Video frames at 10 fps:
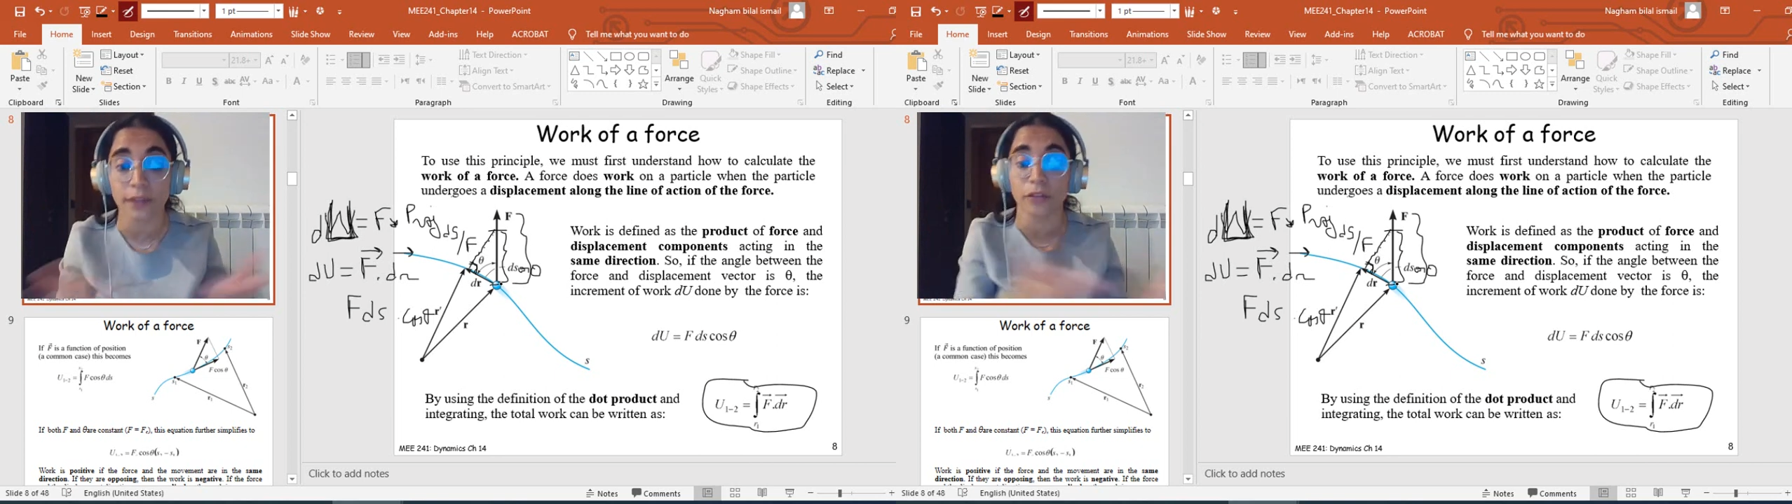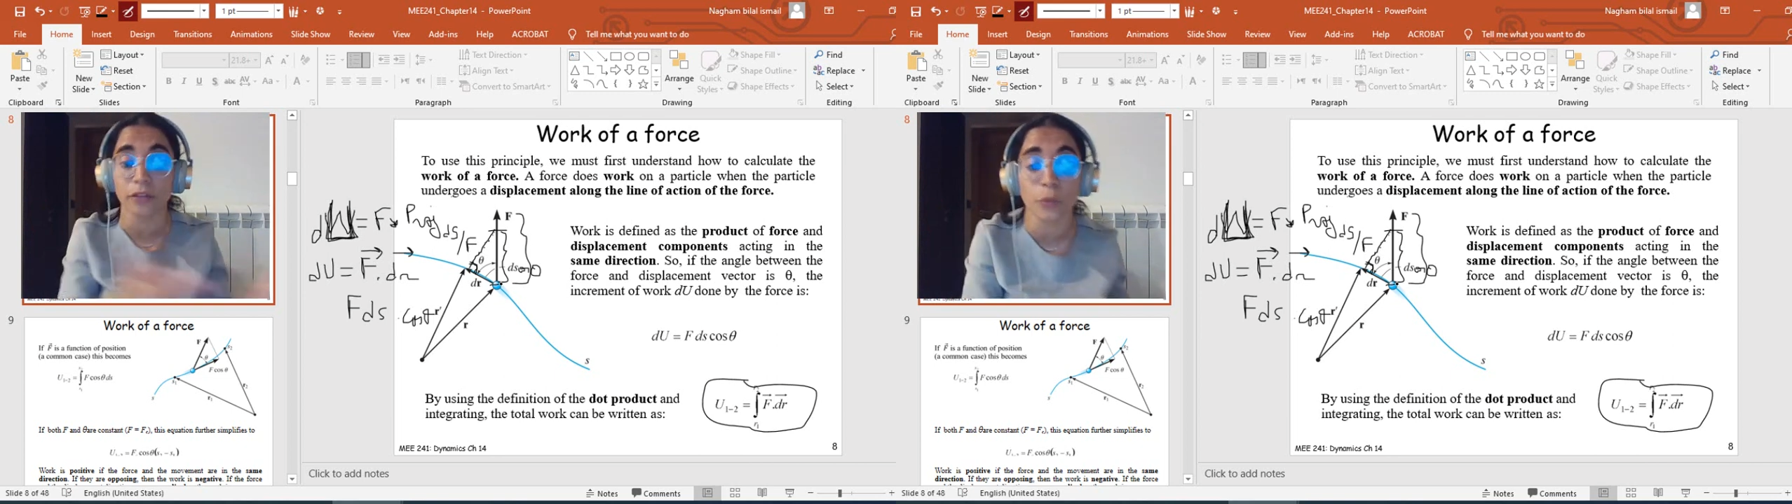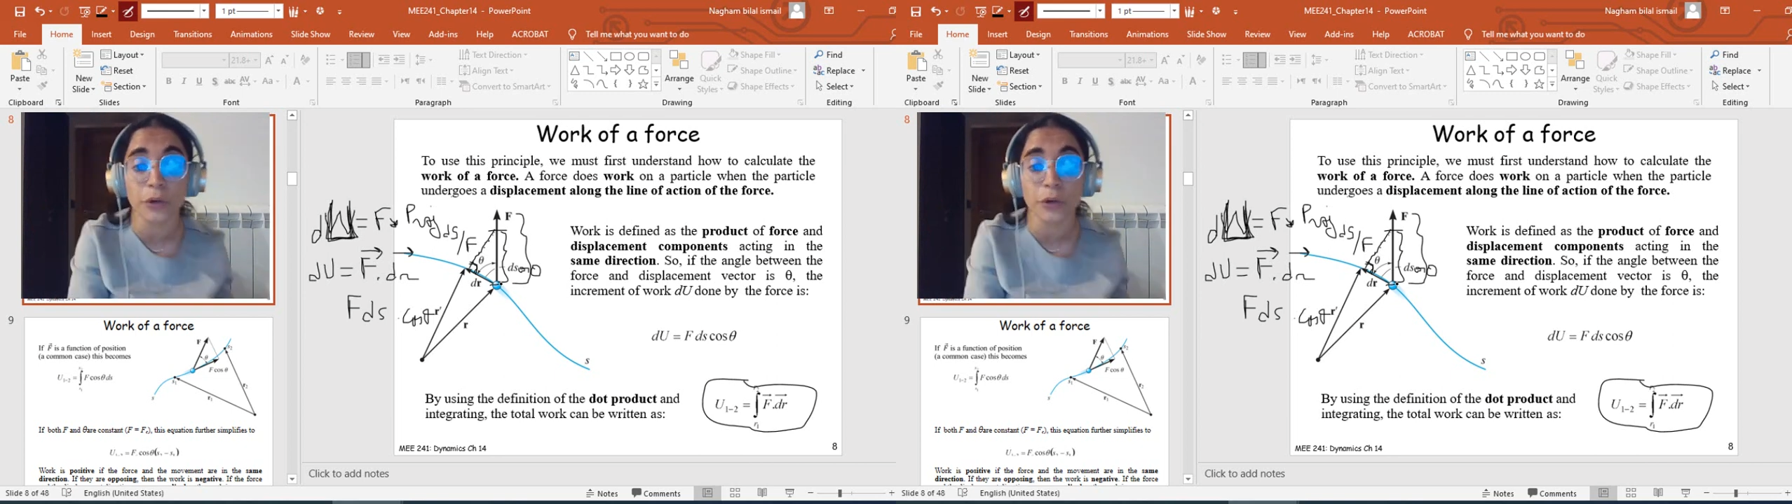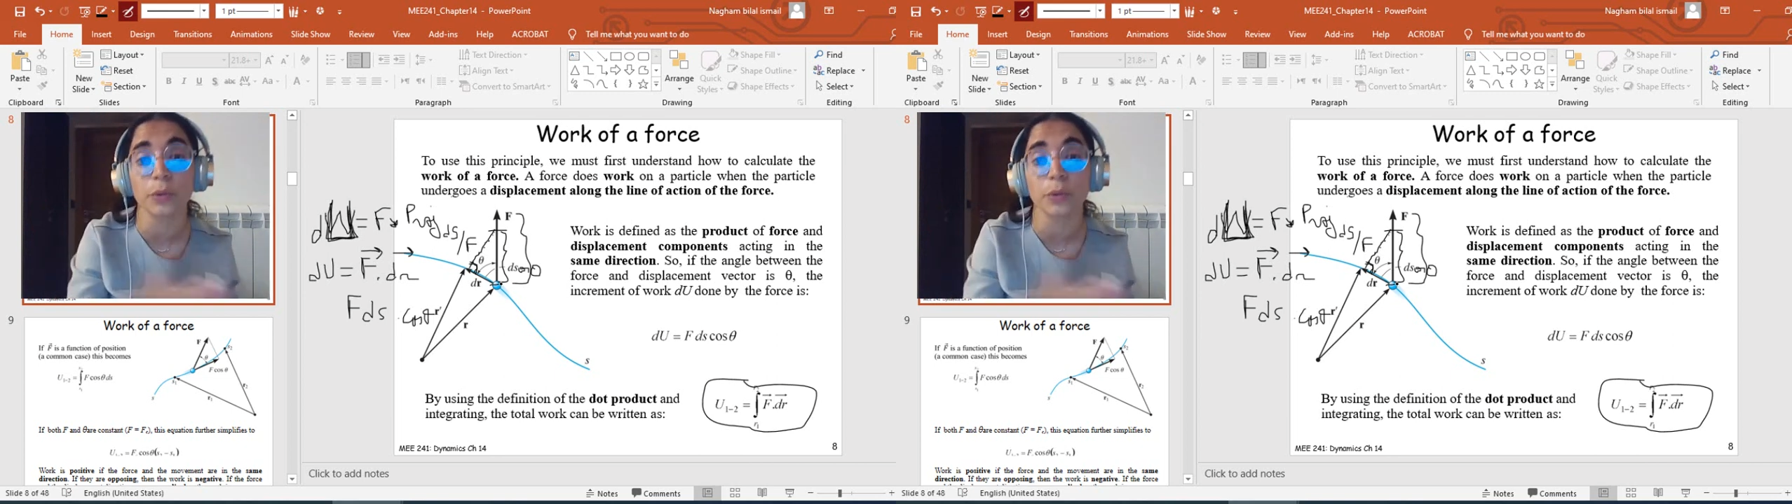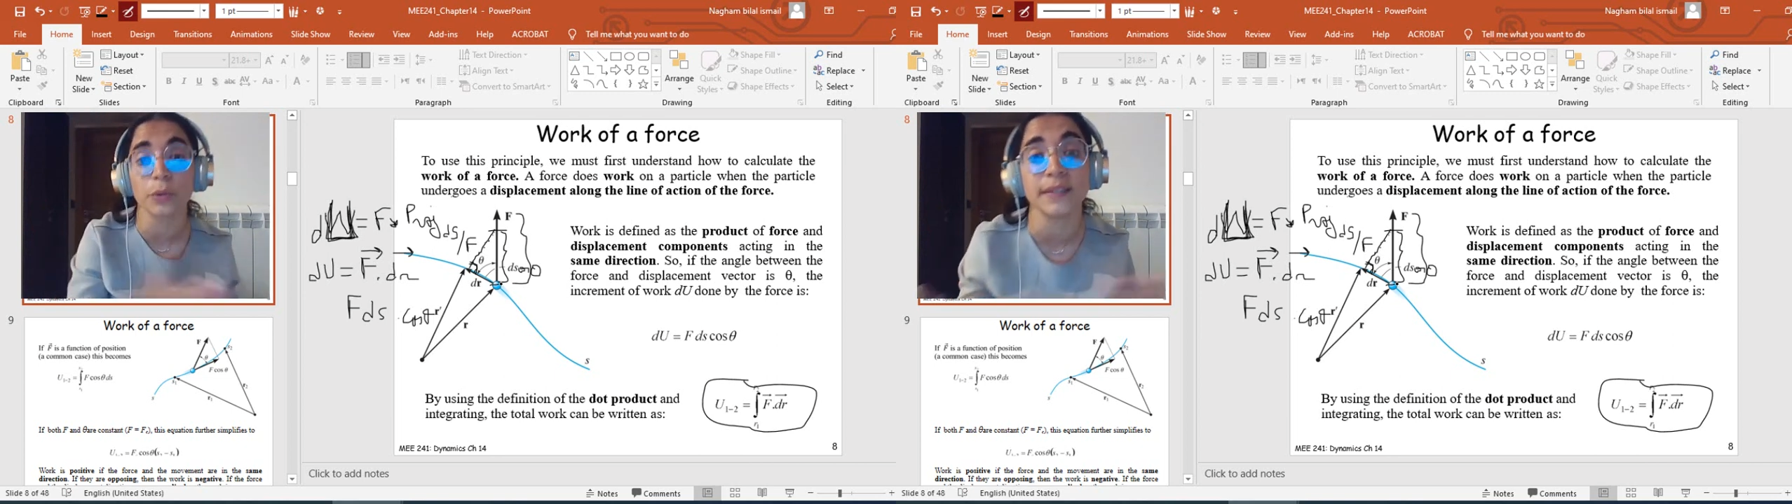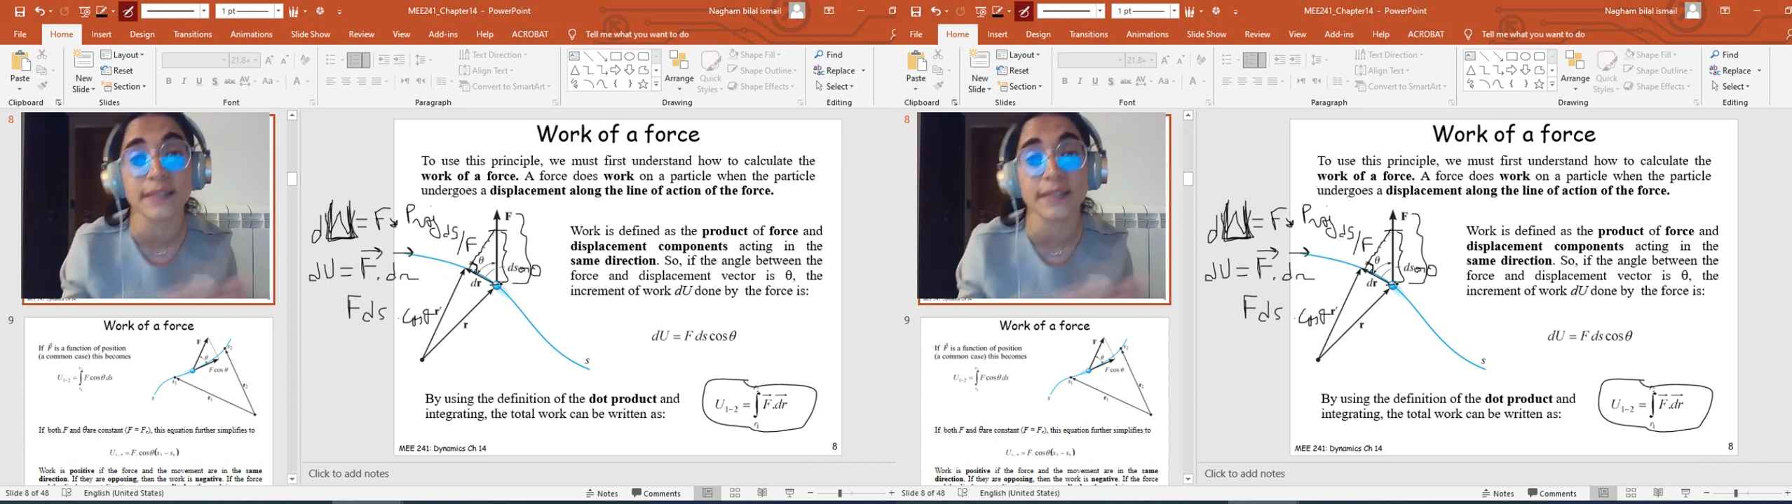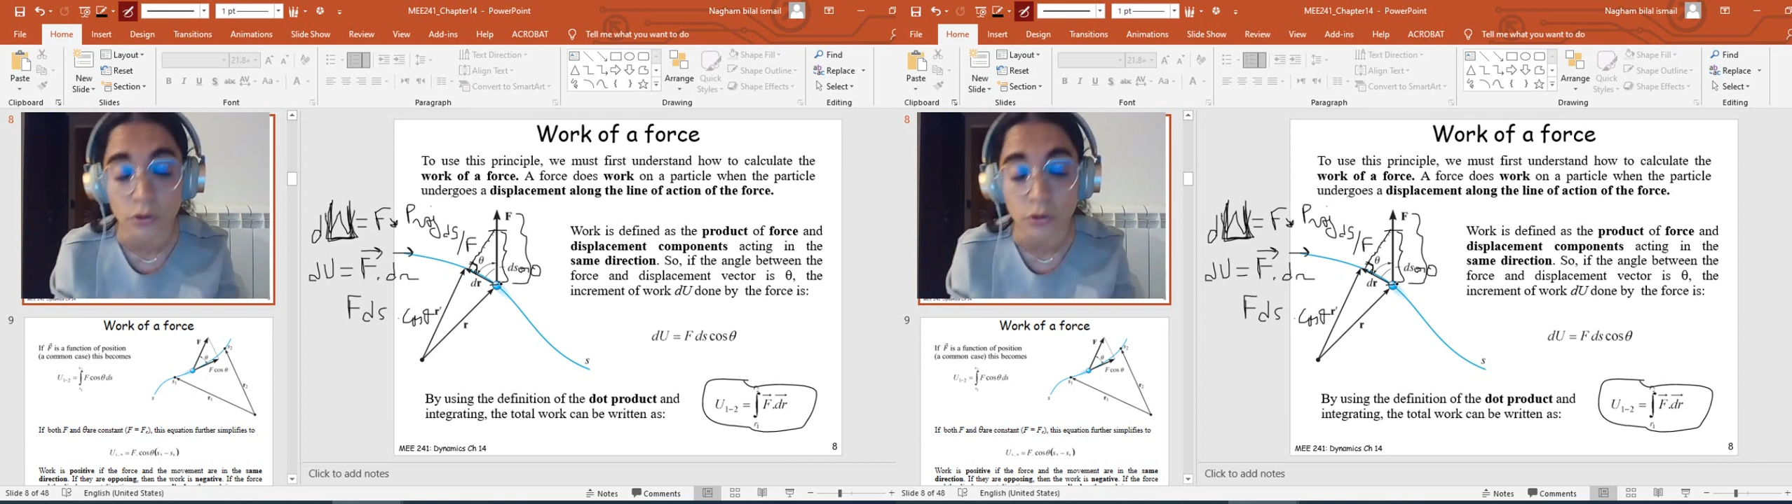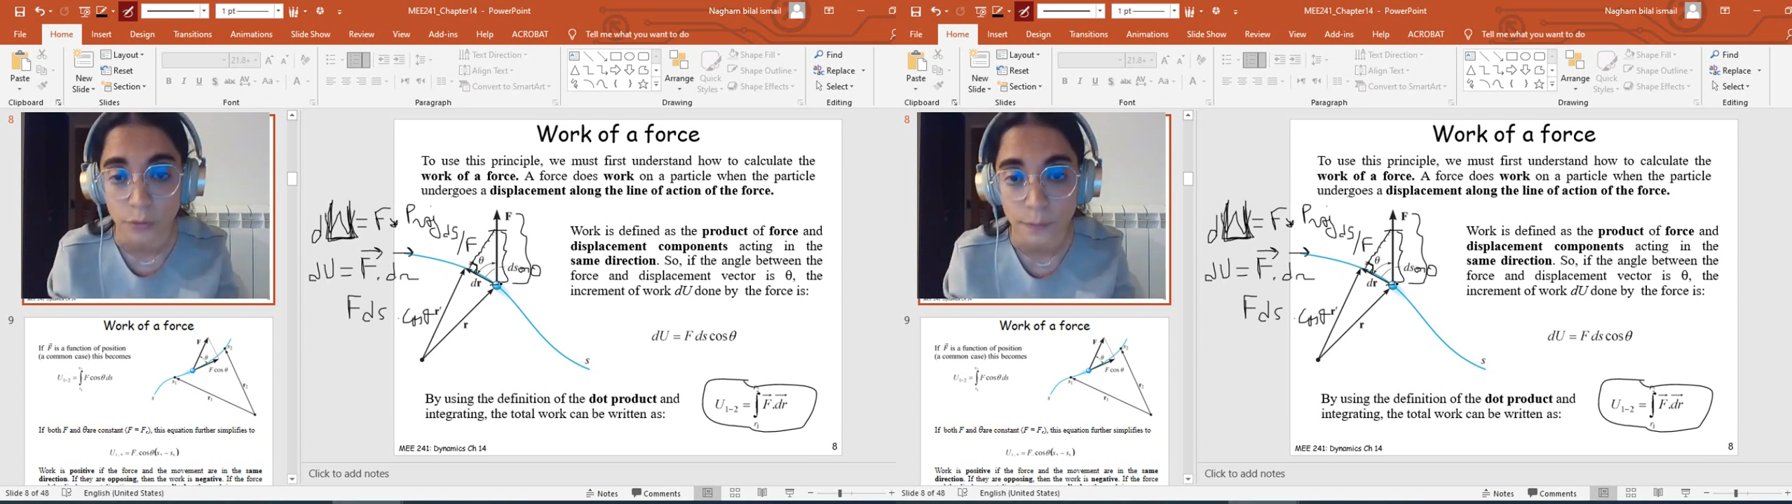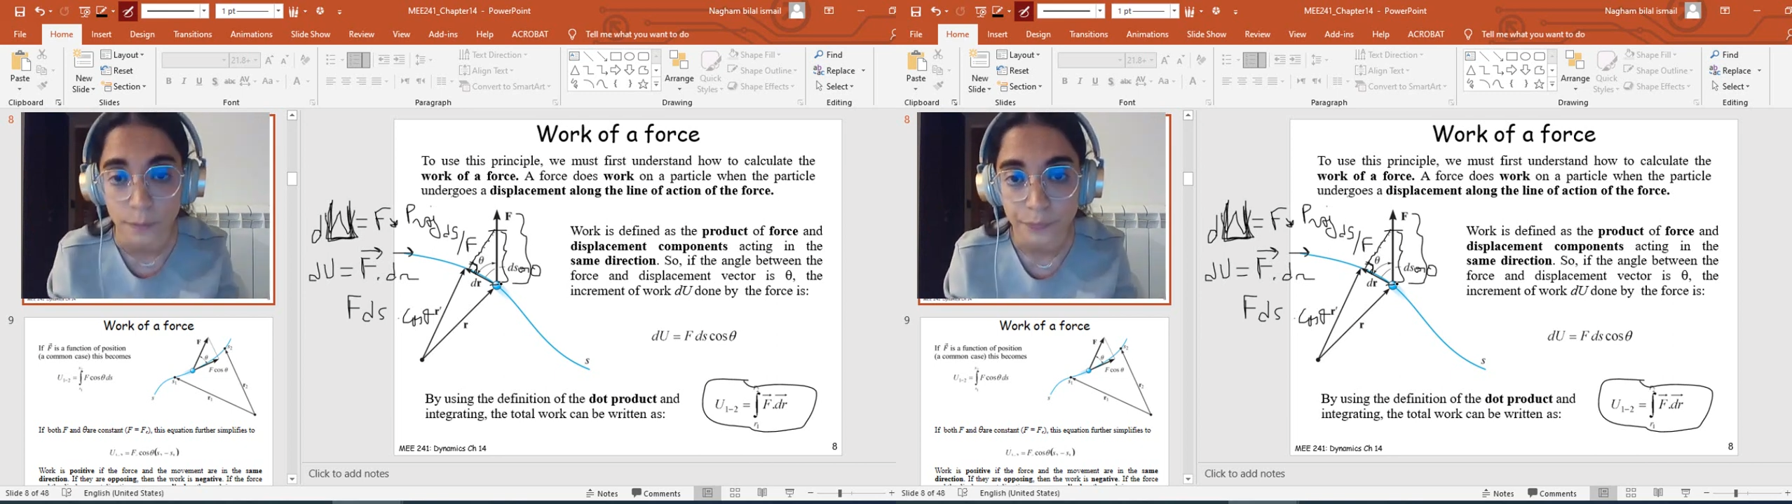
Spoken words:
and then the work will be 0.